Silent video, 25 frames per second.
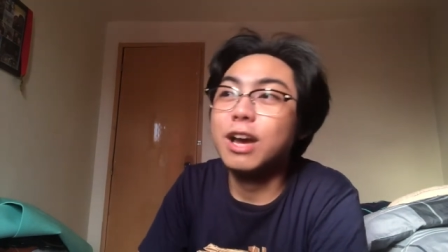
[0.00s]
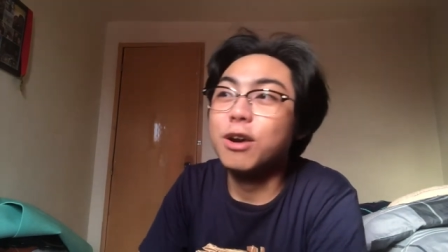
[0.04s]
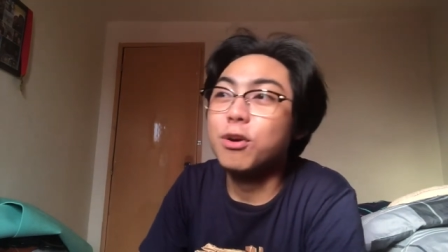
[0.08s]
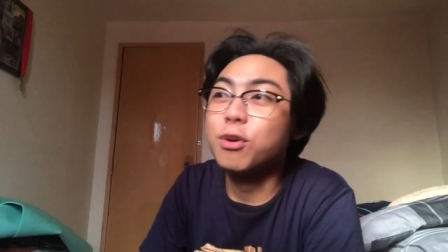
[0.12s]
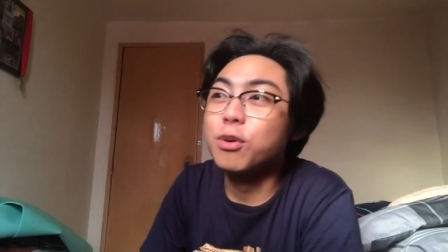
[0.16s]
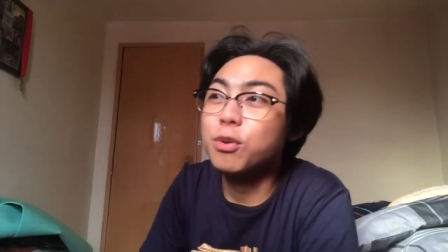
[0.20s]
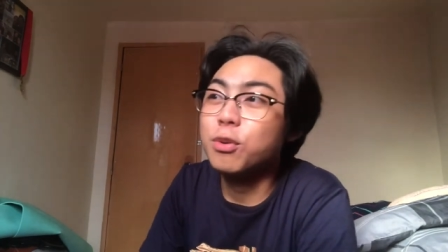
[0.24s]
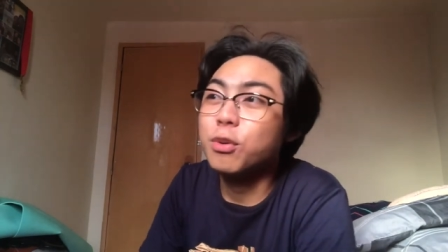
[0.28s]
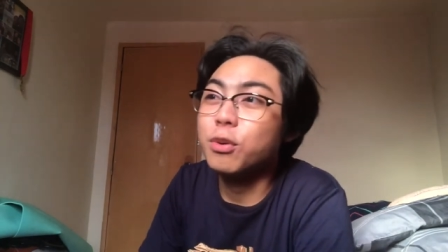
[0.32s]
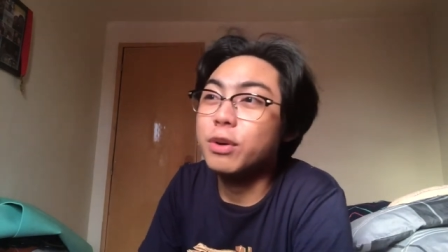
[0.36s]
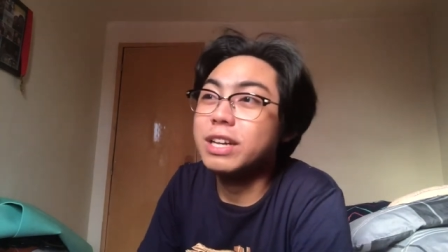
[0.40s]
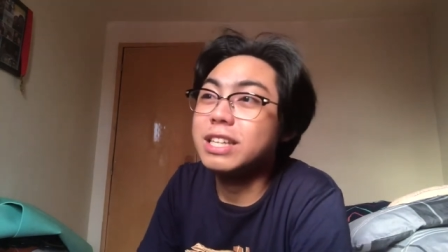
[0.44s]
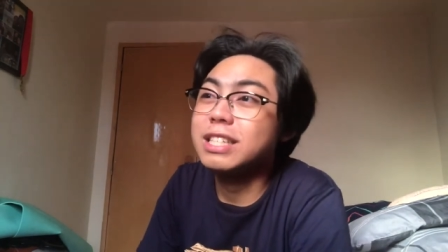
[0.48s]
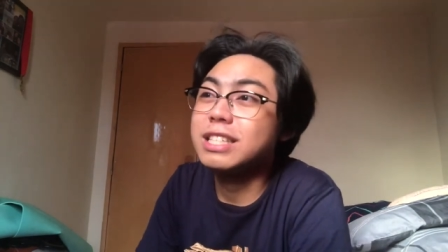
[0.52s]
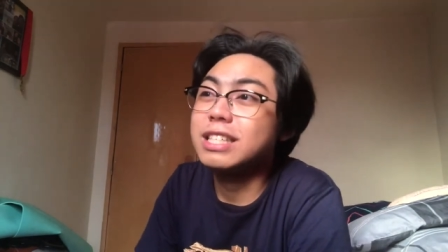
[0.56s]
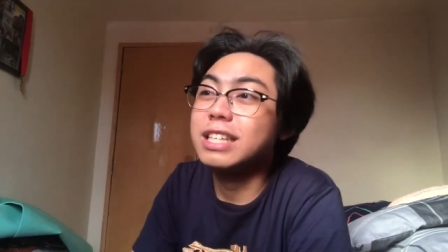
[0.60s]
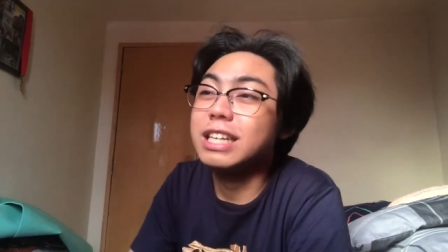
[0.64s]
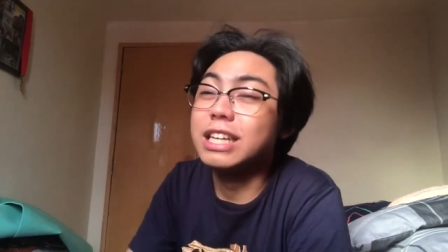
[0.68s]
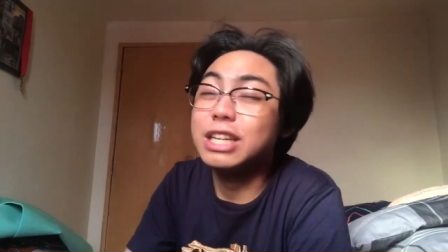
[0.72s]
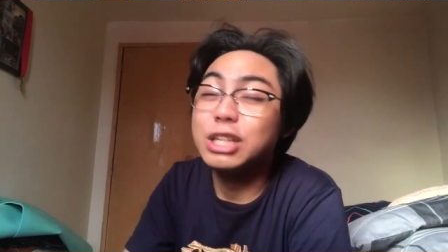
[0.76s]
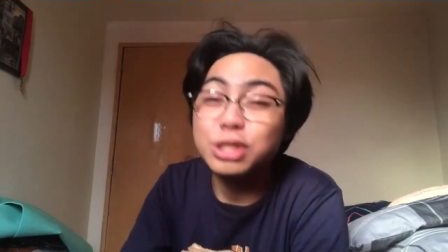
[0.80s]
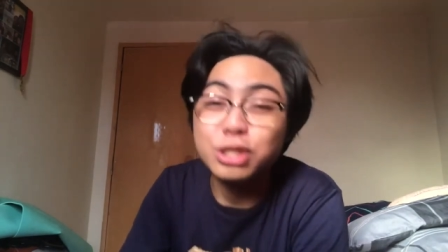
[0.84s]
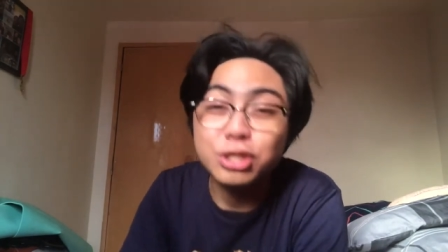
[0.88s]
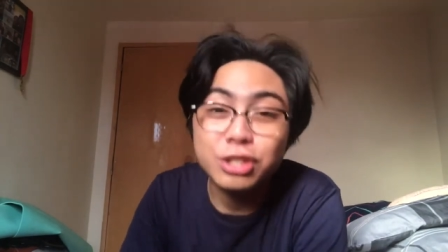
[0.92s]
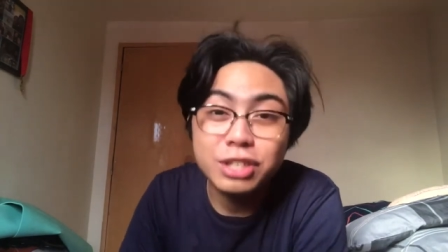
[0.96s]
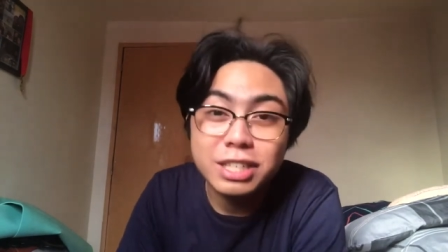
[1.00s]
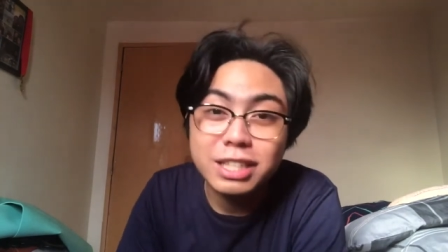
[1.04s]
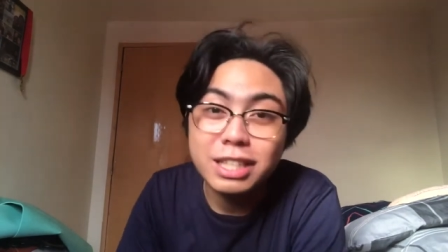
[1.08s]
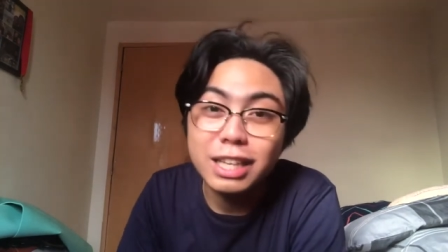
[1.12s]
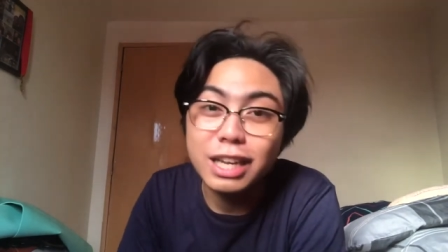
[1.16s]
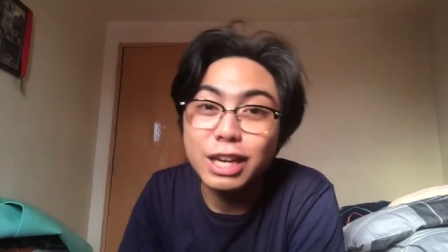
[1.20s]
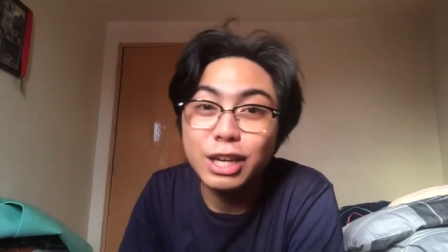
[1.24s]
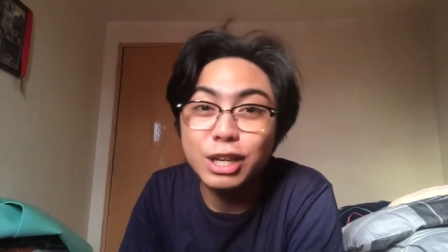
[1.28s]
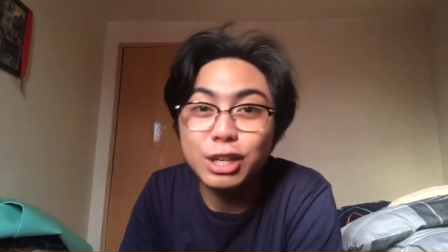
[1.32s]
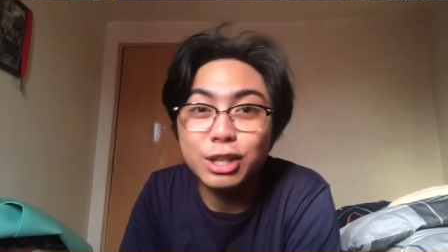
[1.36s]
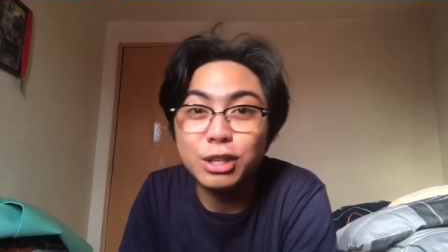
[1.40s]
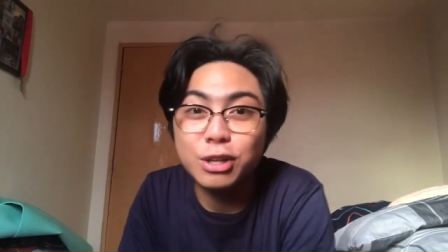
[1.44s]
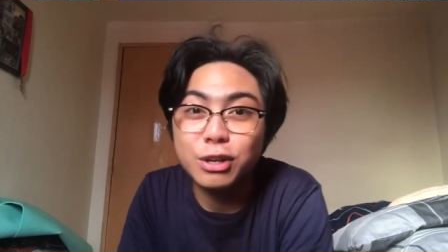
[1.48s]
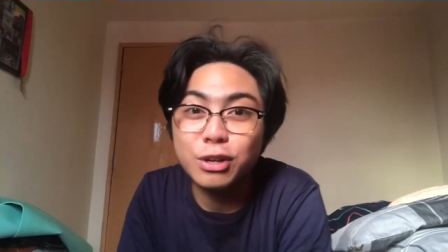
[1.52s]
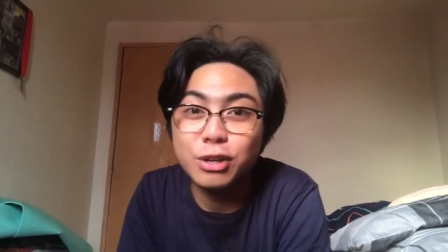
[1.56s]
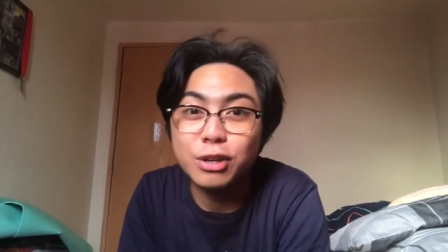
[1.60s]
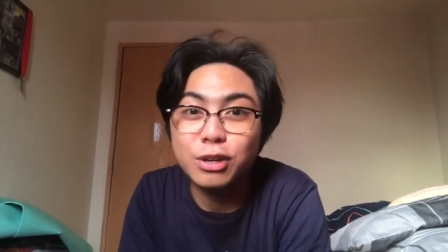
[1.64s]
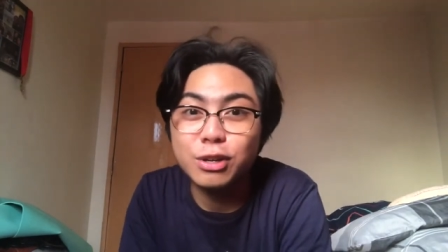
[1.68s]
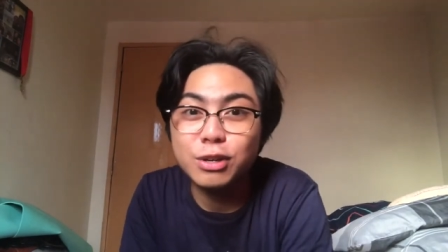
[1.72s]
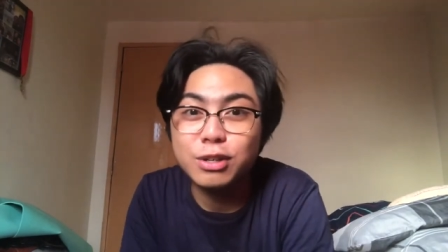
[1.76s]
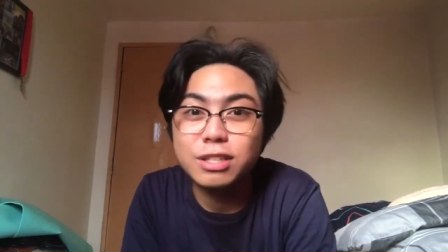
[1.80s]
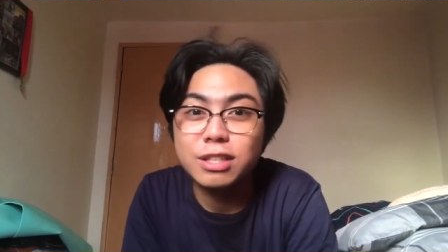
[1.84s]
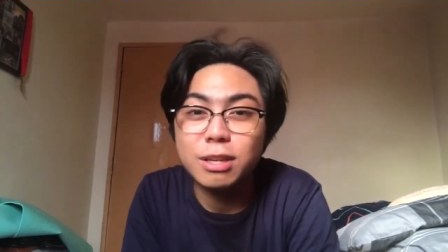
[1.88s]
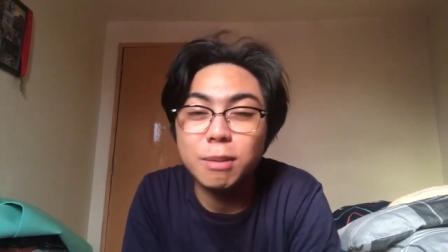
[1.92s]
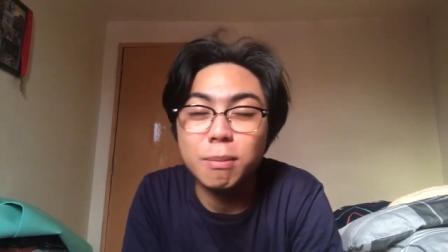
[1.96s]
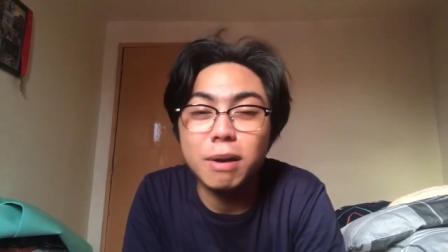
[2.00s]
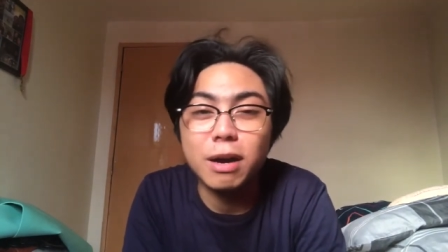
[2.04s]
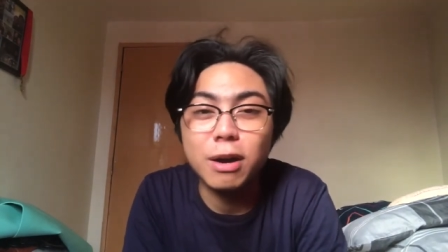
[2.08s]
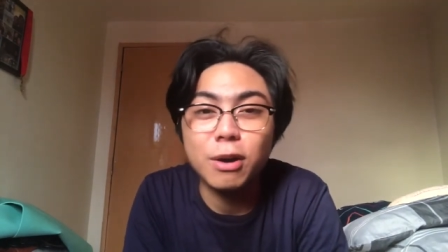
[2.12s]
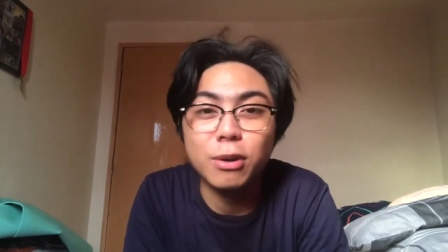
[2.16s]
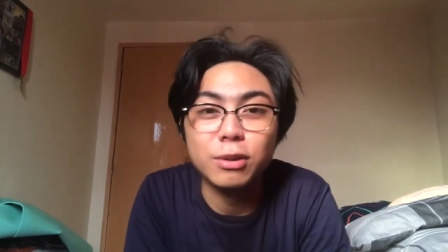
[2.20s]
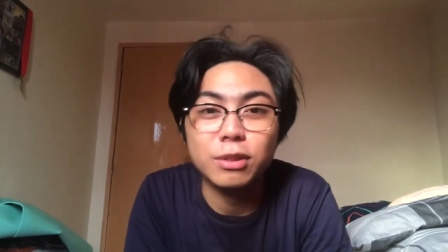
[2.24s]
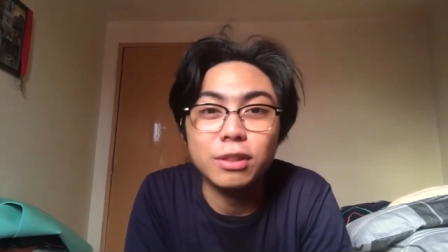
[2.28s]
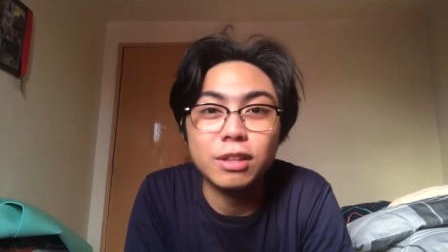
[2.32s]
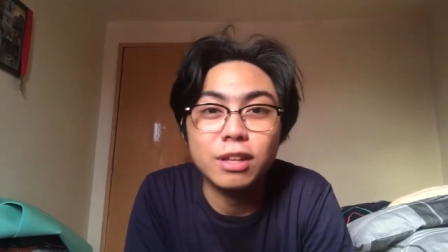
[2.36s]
who is interested and curious about